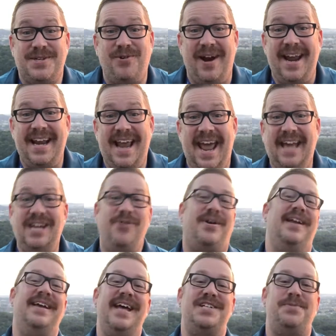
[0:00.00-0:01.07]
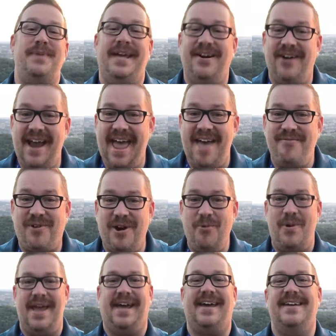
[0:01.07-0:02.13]
Grant, and you can catch me here every
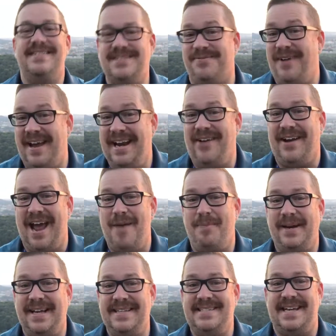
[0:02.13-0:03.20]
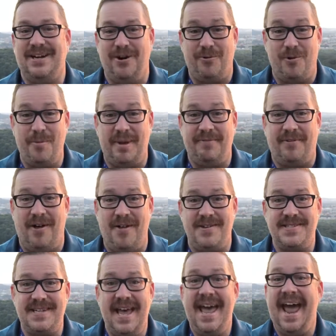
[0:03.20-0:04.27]
week to find out happenings here at Ruby
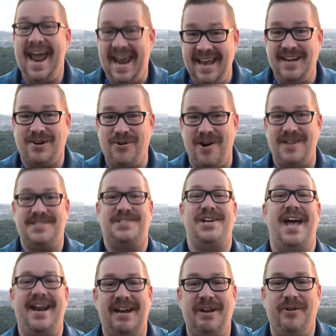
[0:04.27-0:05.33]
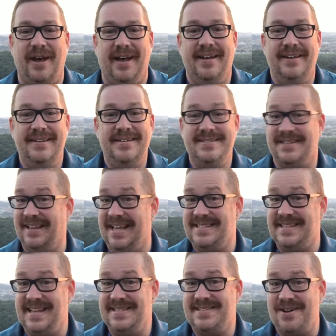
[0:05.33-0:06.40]
Falls and across Chattanooga. So
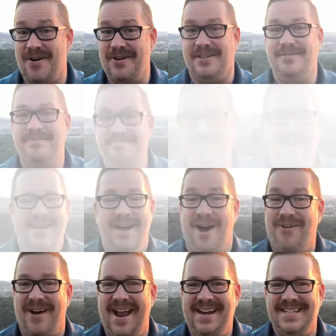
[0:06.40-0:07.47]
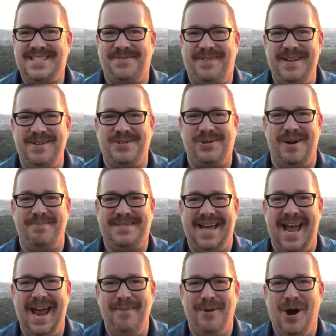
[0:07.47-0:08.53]
let's get started. All right, it's field trip
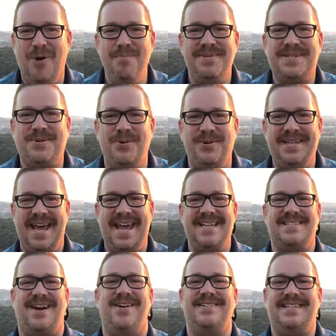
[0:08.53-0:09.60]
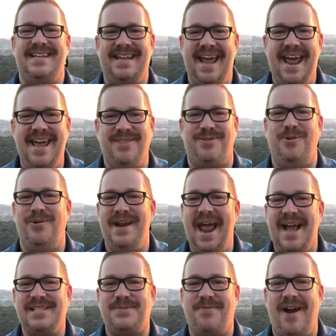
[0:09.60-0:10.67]
time. Homeschool days are today through
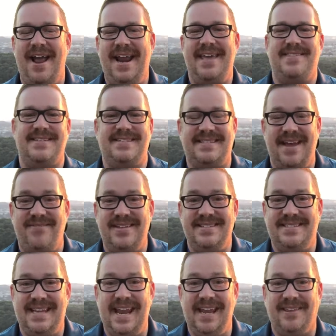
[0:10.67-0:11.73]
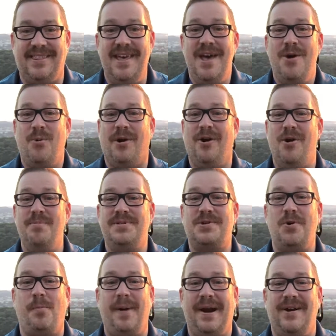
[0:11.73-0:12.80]
next Friday the seventeenth, where
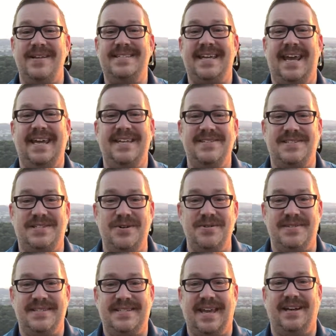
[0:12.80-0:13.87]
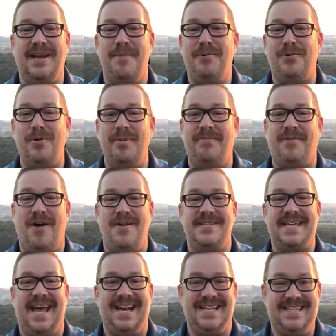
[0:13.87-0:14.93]
homeschool parents and students can come to Ruby
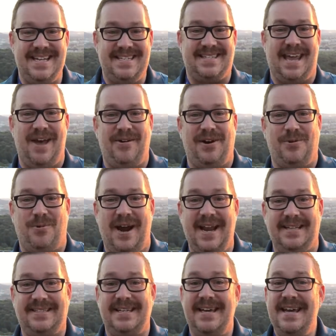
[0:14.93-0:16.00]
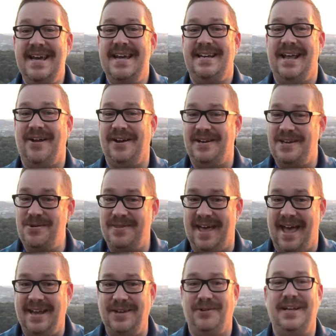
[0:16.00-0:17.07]
Falls at a discounted rate. Now, to do
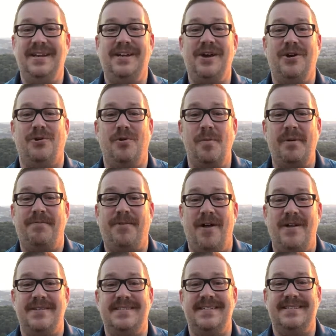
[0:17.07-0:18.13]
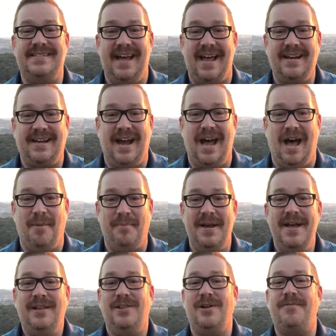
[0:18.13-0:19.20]
that, you'll need to go to ruby falls dot com,
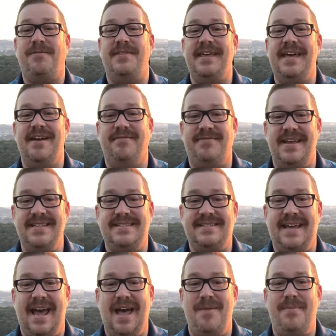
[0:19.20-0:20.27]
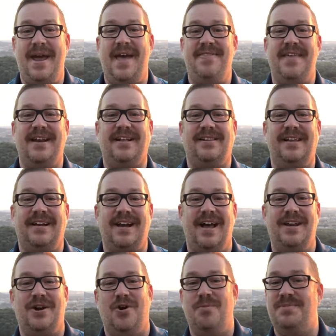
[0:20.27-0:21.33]
look for the events tab, and then click
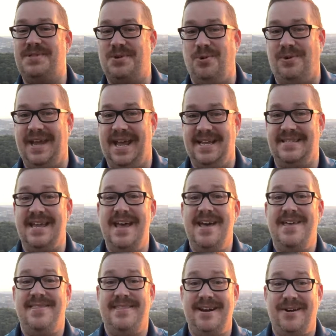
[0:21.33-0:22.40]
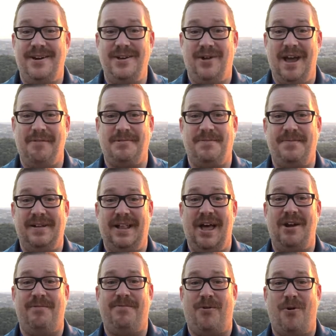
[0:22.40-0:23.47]
on homeschool days. There you'll have to fill
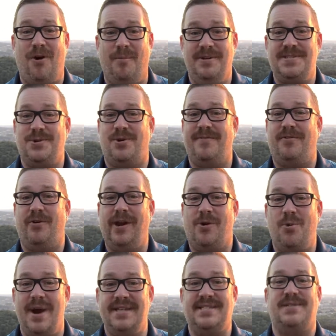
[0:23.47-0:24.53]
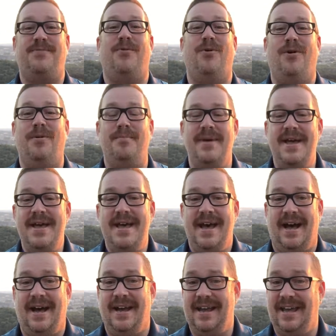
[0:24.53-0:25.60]
out a form. It's sort of a request form,
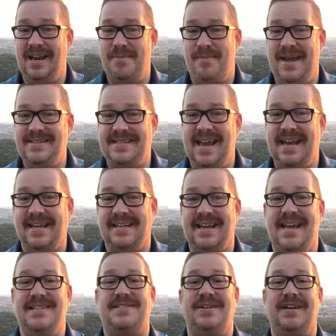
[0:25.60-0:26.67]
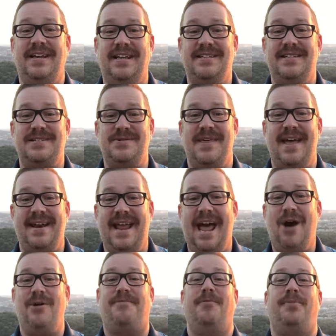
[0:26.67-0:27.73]
uh, and it may take a day, so you need to do that
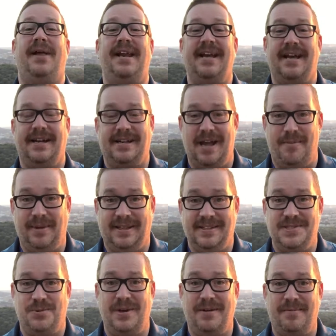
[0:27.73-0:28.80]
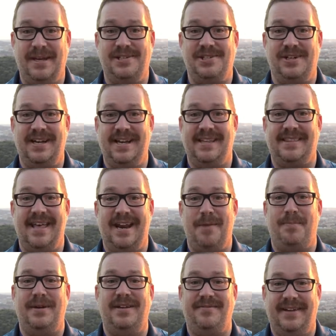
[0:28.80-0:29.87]
now if you're planning on coming this week. Make sure you hit that
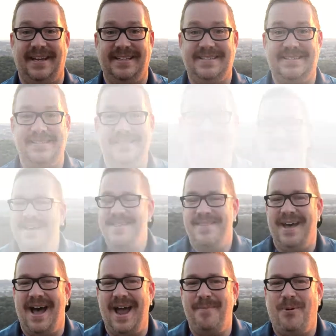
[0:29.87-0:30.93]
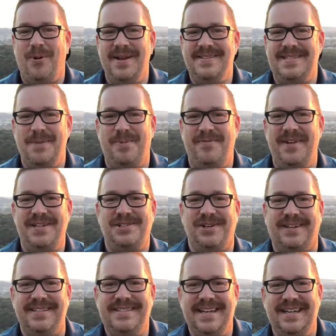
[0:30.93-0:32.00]
up in advance. The High Point Zip Adventure
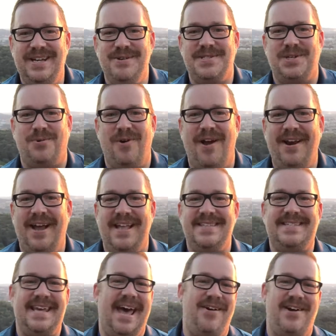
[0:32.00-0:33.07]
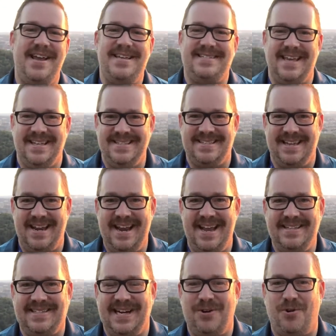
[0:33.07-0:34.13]
continues to run on Saturdays and
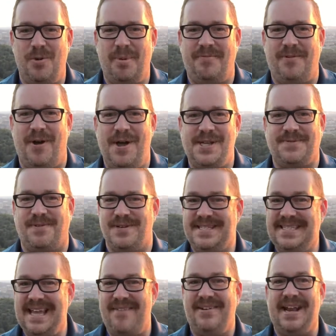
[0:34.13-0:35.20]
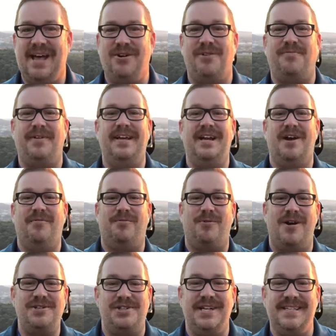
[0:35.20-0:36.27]
Sundays here at Ruby Falls for seven hundred feet of
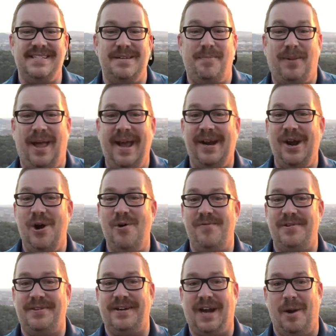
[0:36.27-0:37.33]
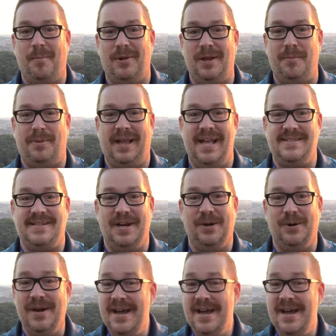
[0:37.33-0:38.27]
rushing zip line over the Cumberland Plateau.